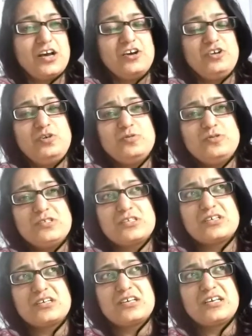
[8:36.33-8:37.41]

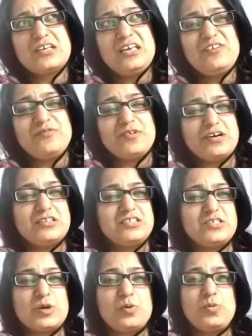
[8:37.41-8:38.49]
Use
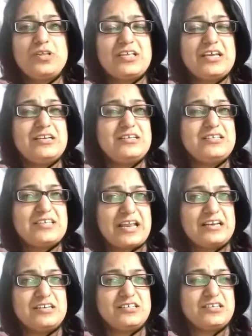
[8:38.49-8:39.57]
keywords with
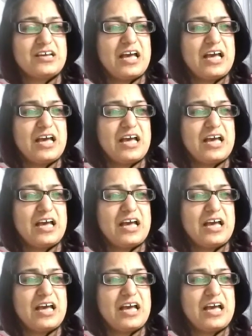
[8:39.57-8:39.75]
intent,